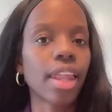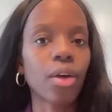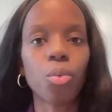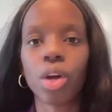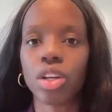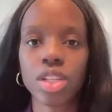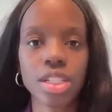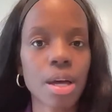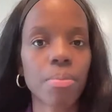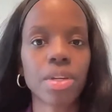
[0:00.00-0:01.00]
Like, what are these
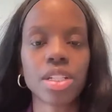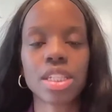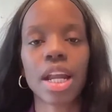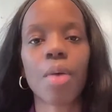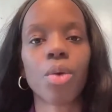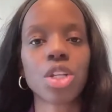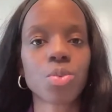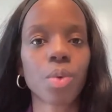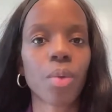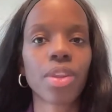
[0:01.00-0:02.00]
companies that I want to
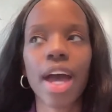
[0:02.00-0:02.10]
work with?